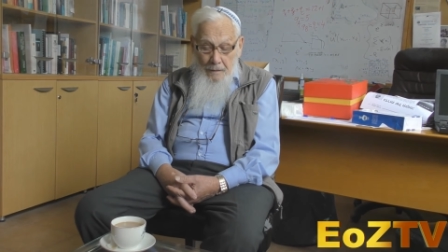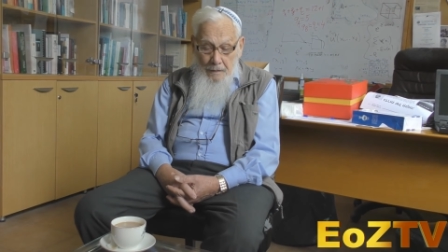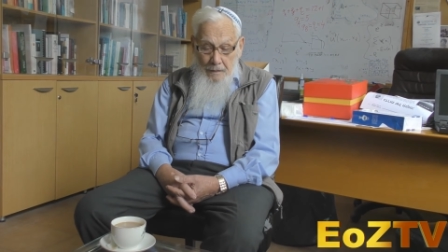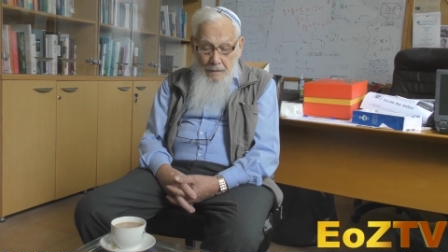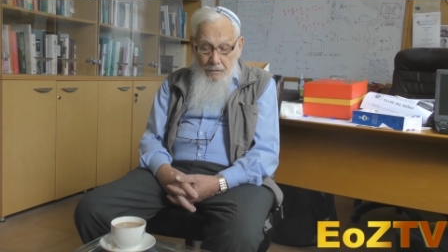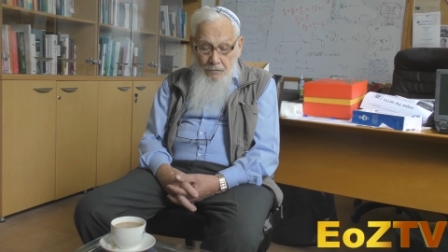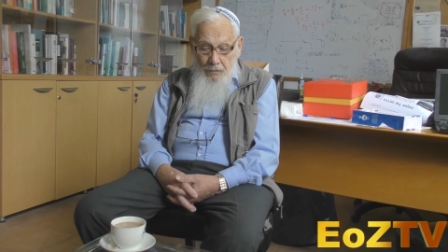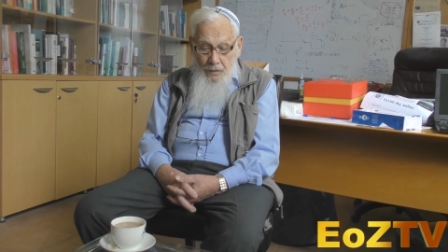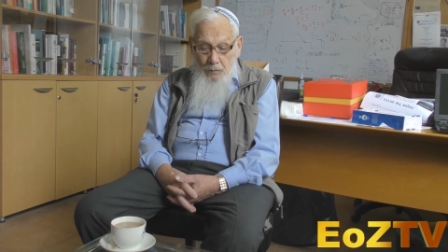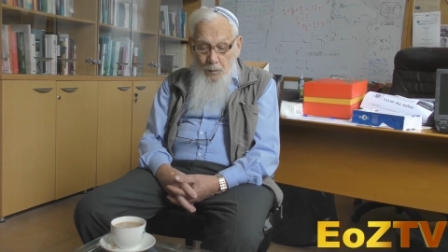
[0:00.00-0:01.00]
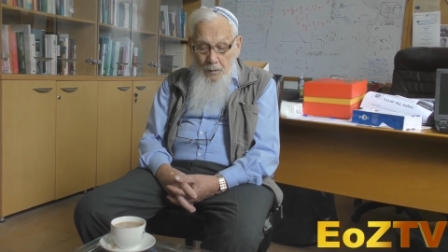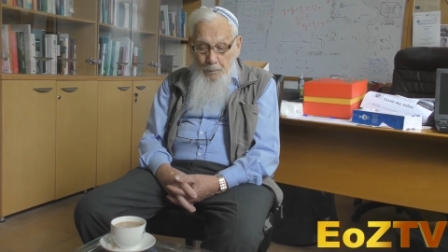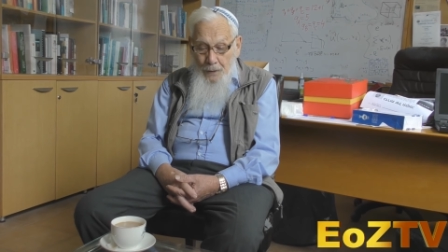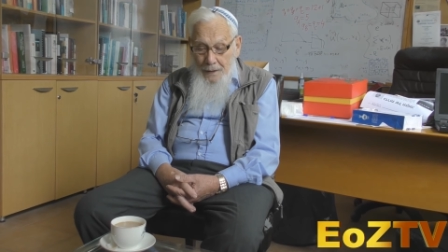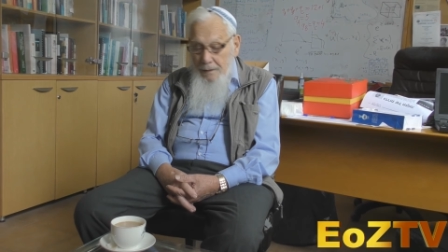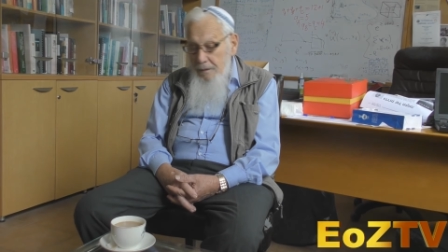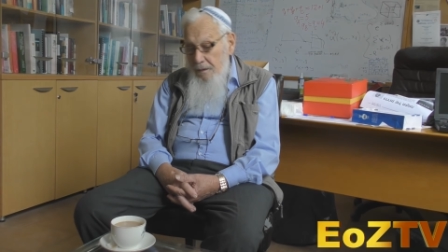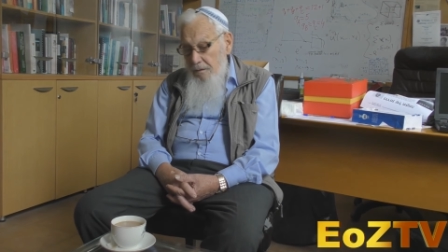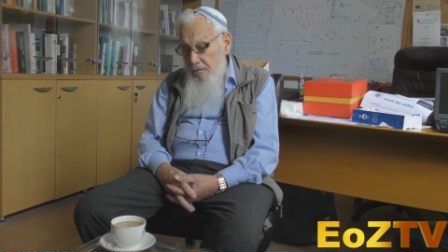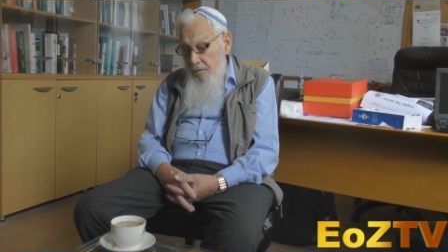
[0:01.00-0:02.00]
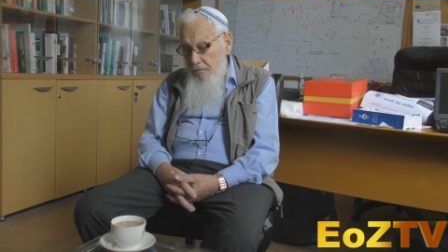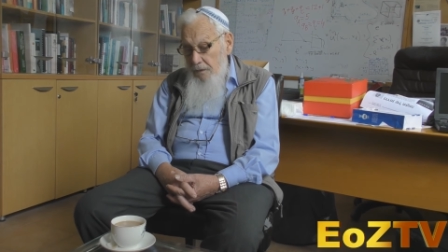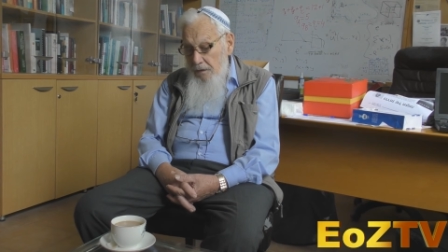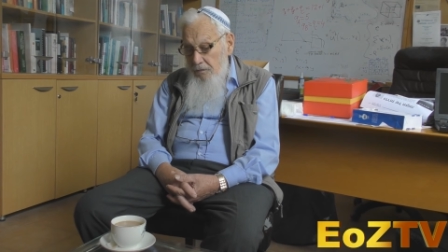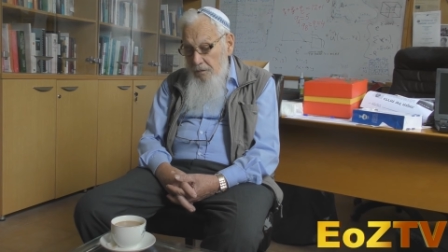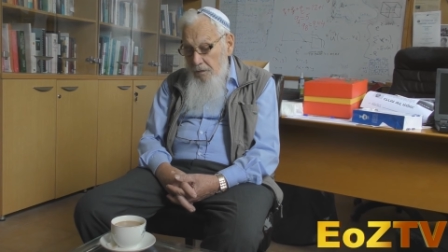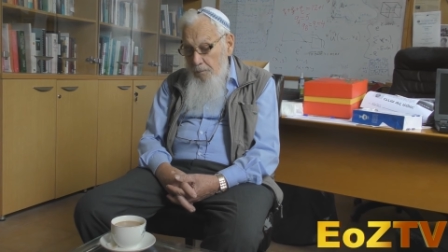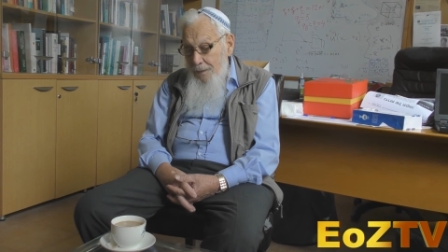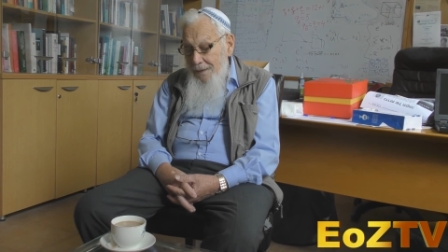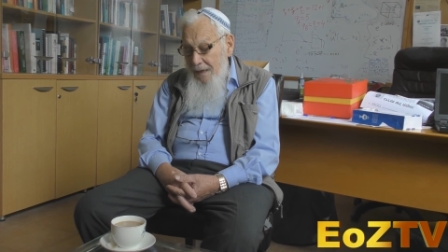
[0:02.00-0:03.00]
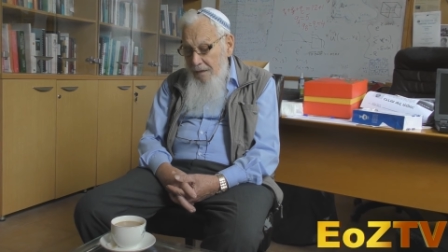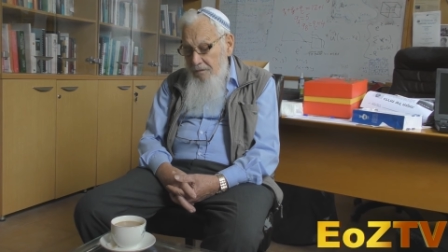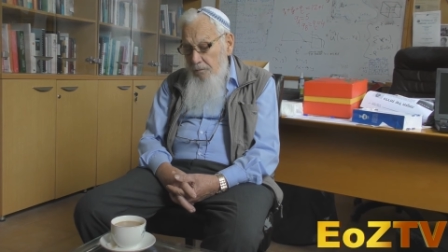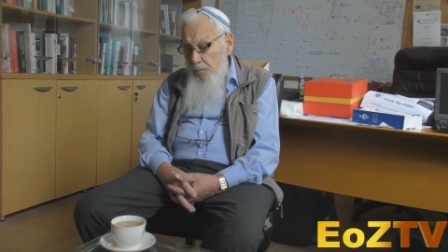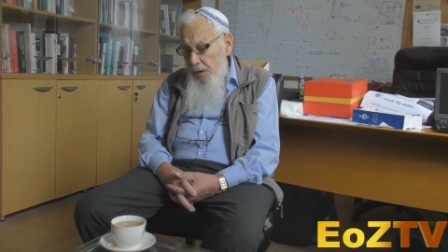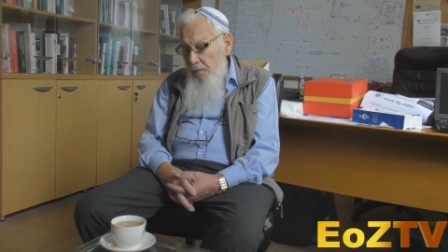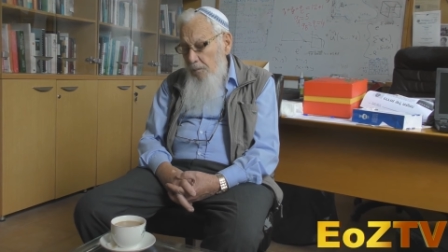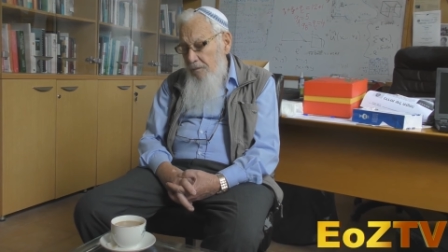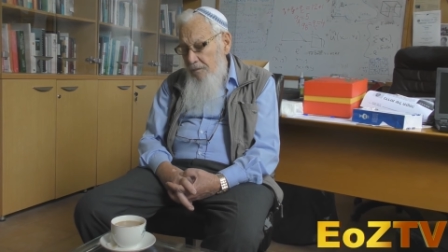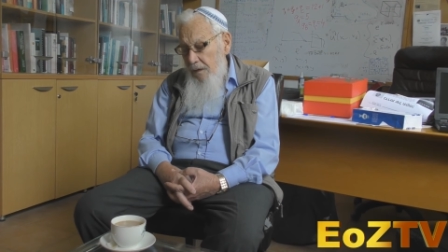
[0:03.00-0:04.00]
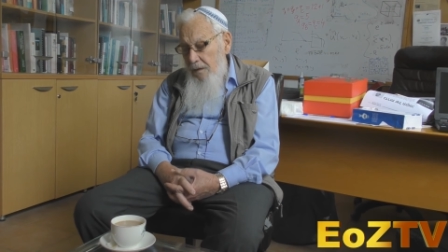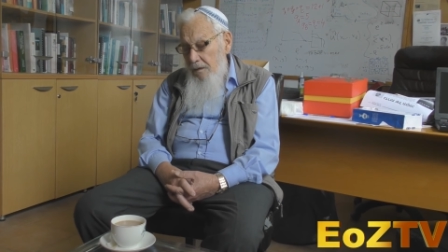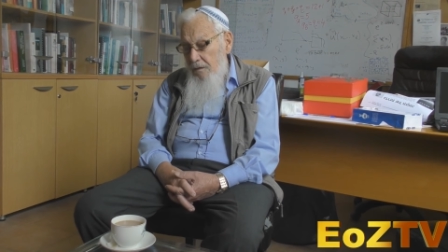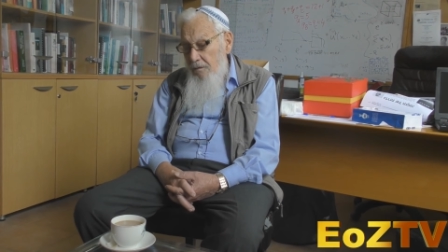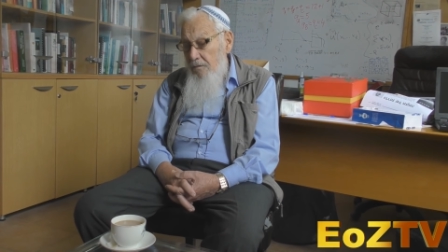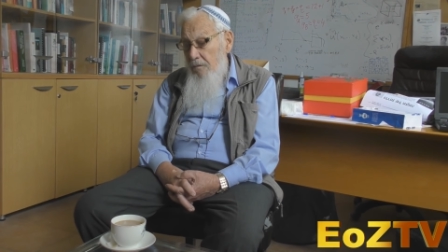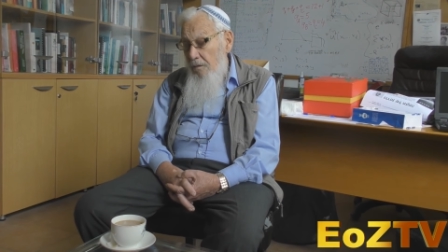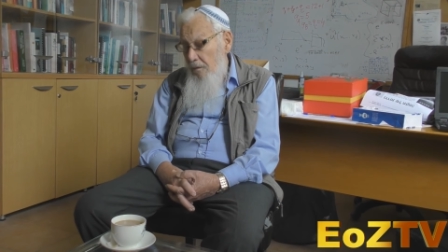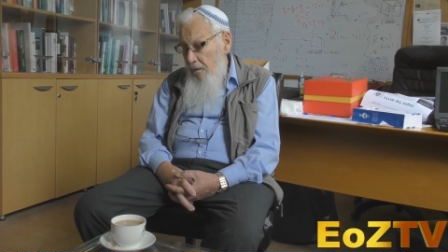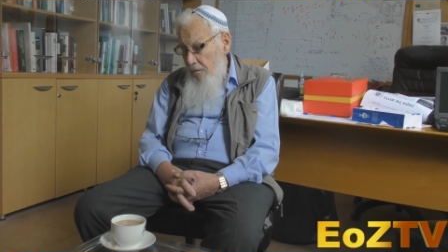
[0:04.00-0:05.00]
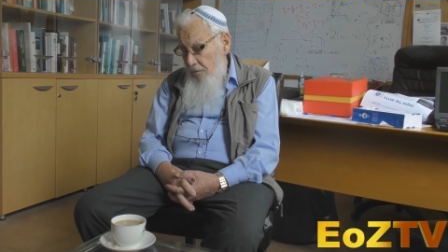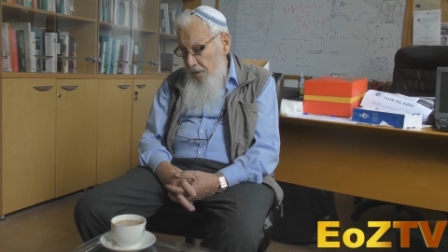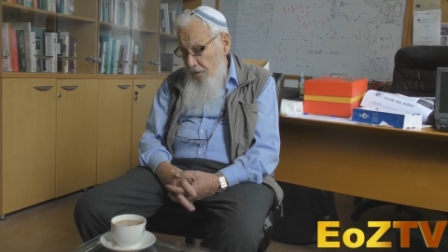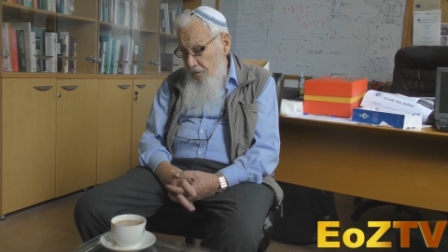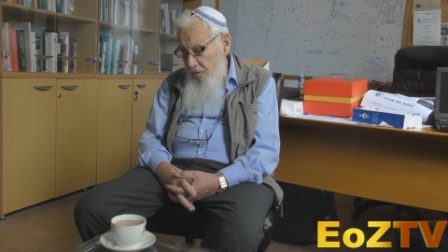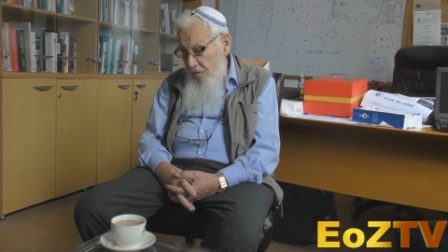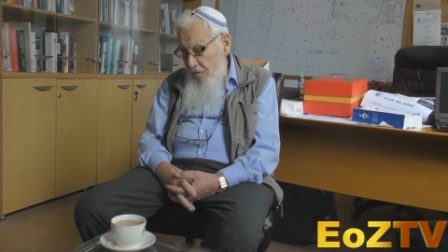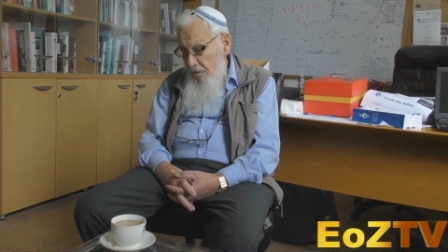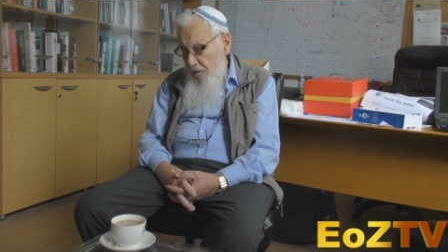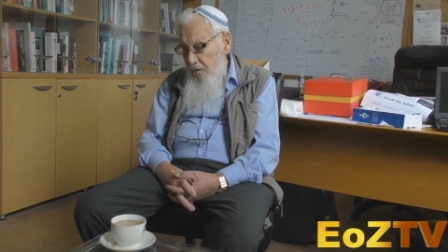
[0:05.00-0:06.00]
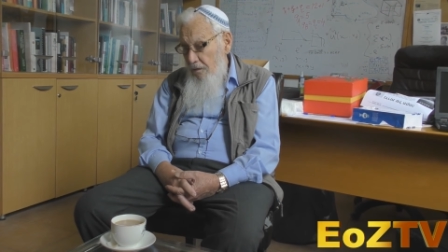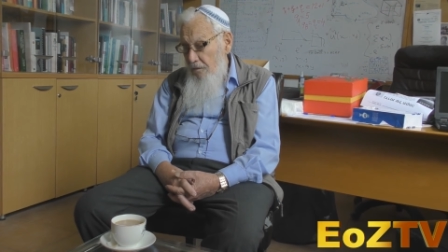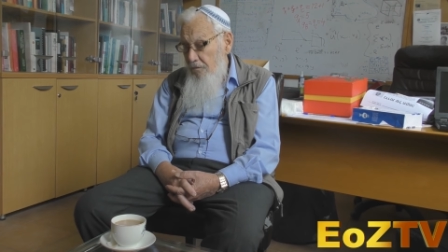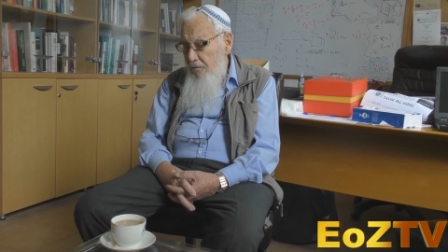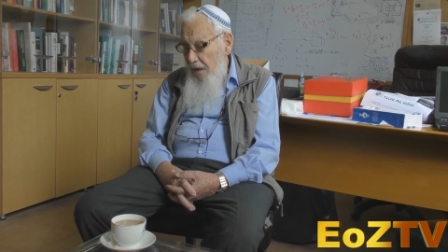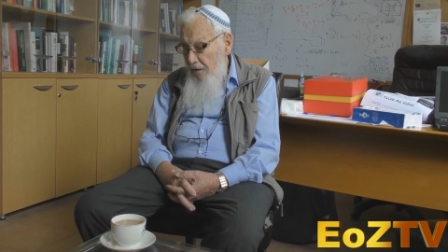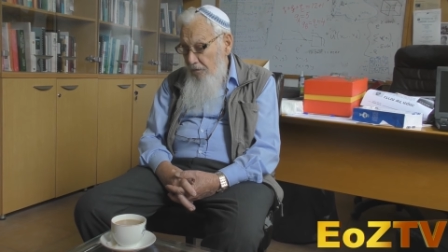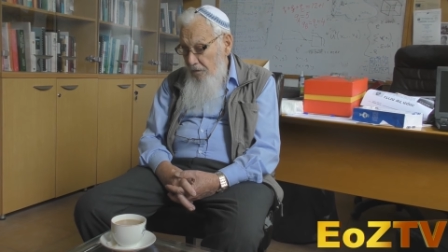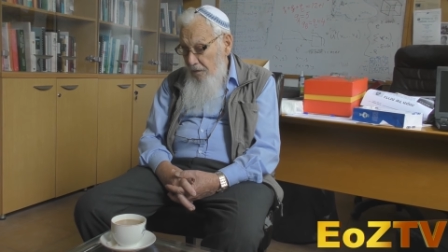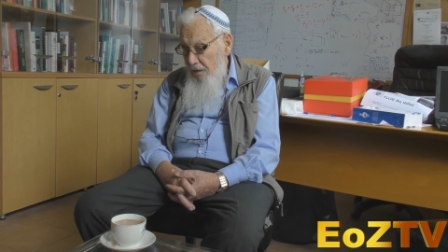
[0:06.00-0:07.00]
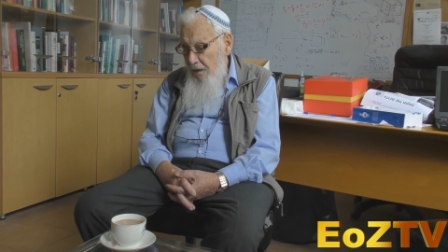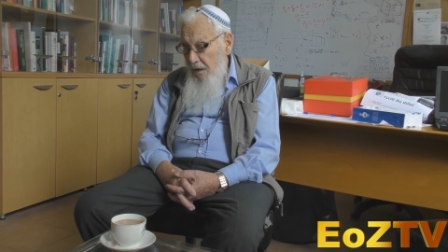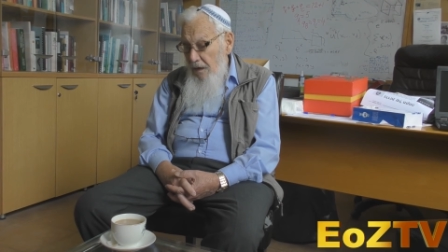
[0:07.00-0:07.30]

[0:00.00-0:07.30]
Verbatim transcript: uh, so it would appear that he's irrational, but that's a big mistake. He's not irrational. He is rational.